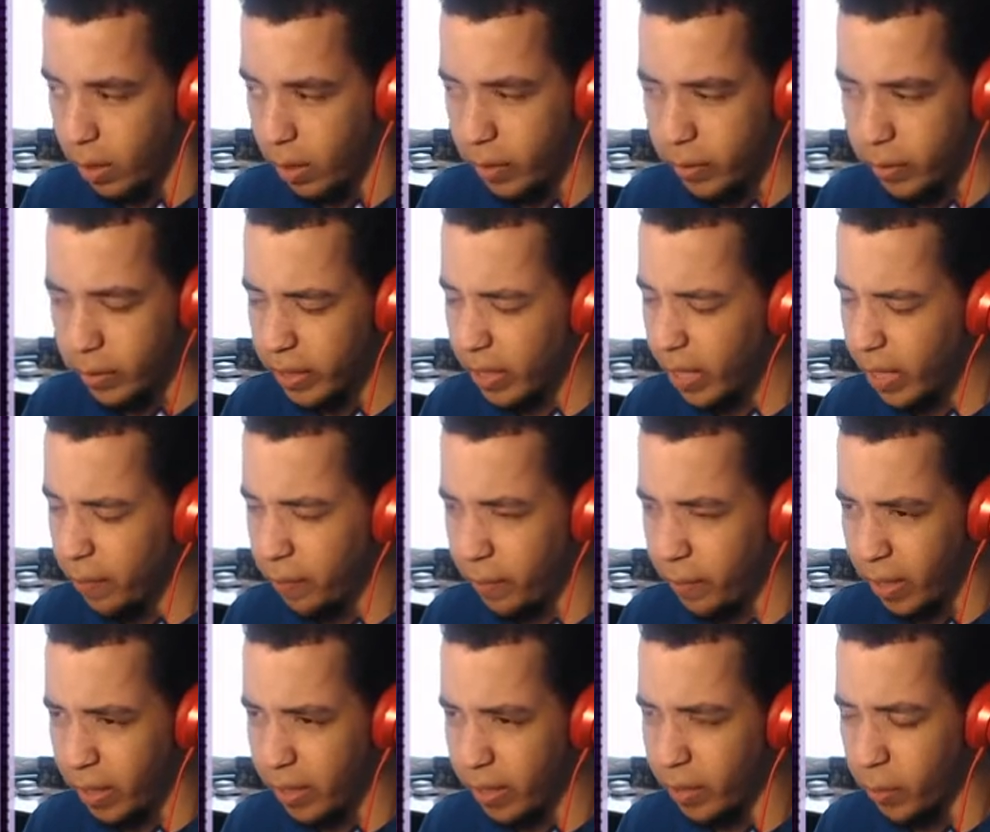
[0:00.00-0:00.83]
I don't think I've
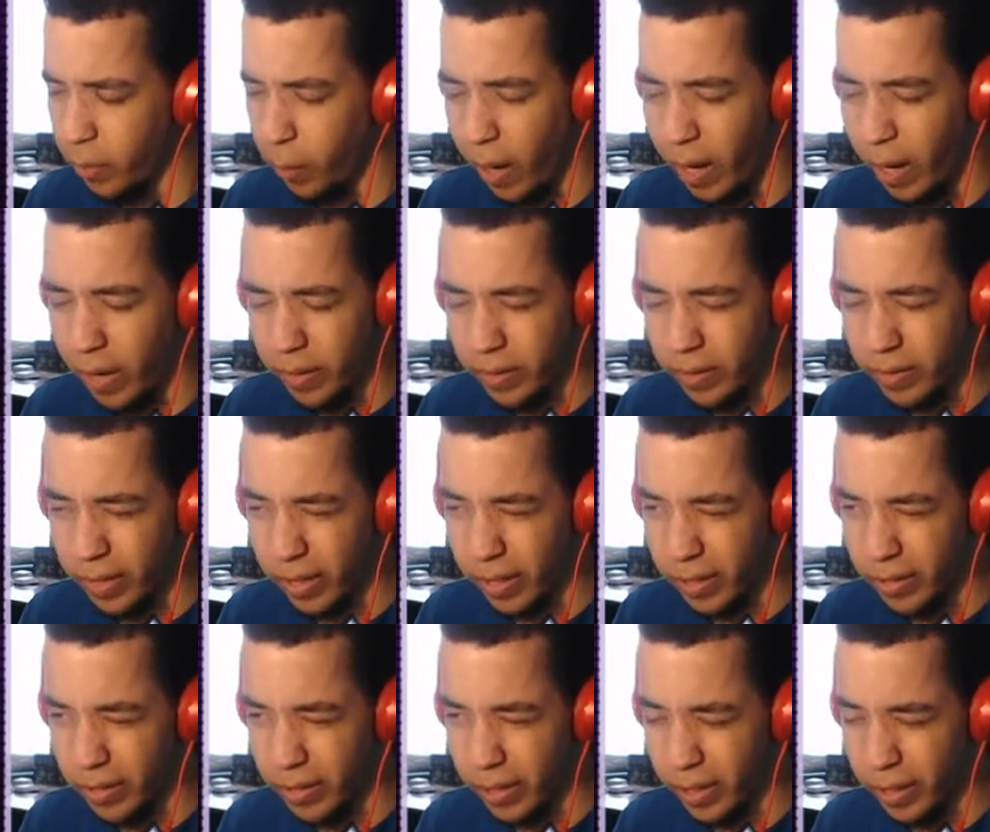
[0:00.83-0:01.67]
run into Wild
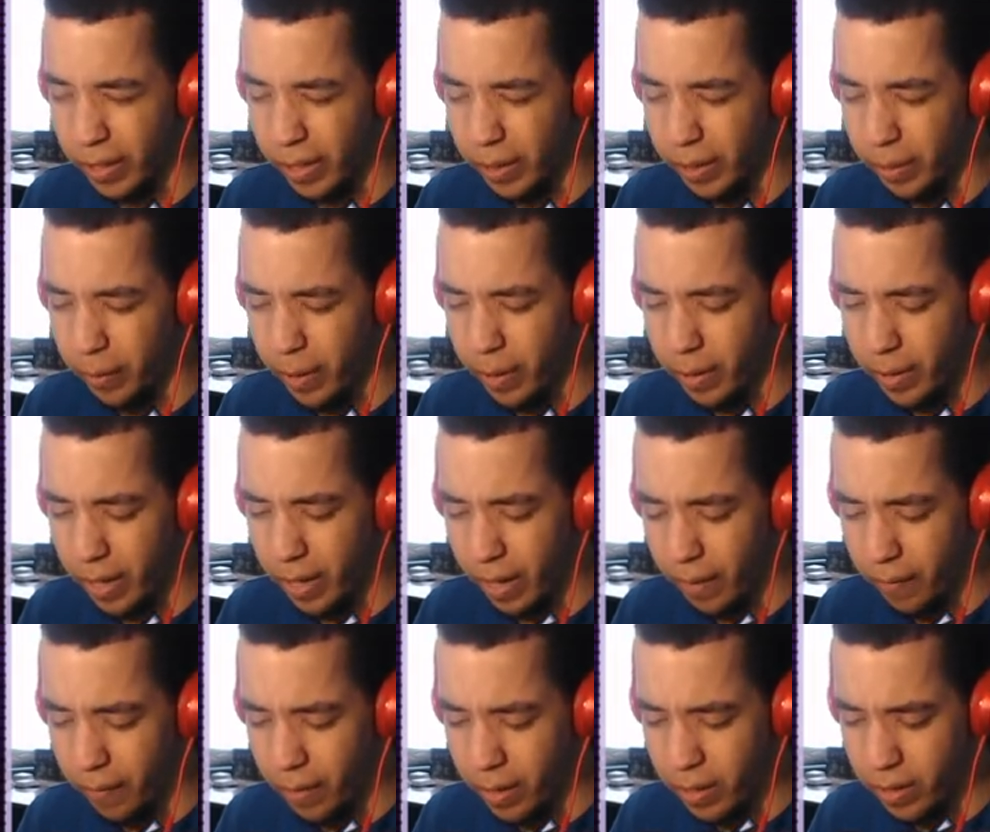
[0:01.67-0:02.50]
Sun Current anywhere,
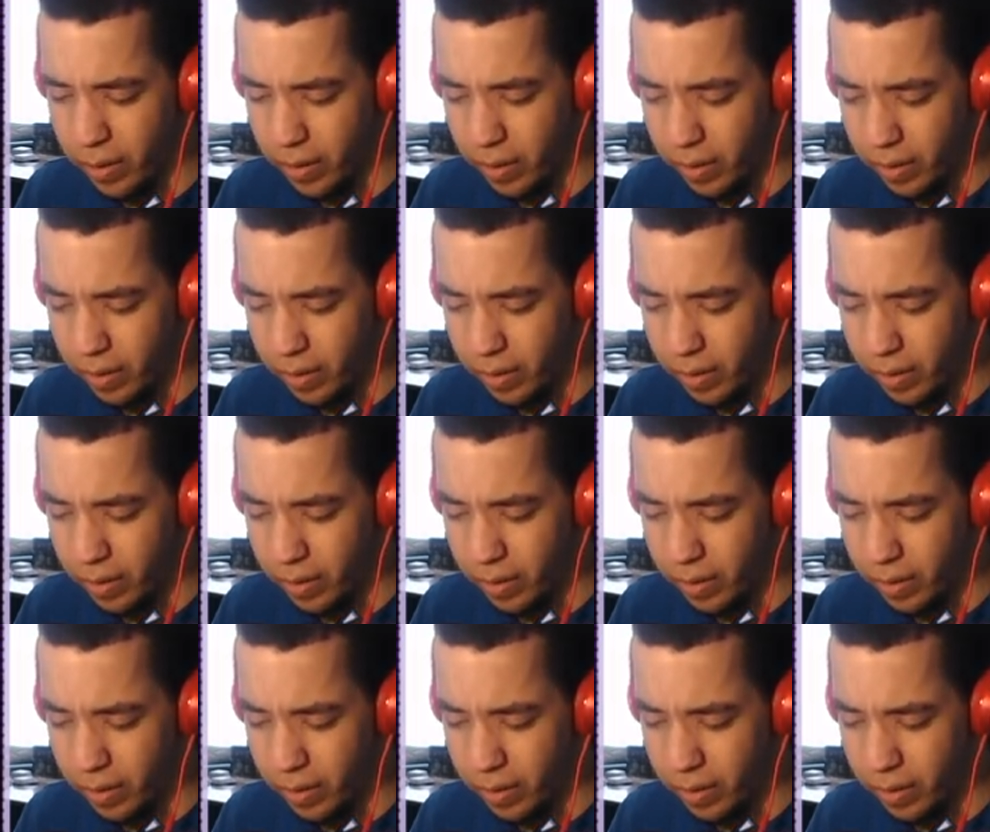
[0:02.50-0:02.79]
have I?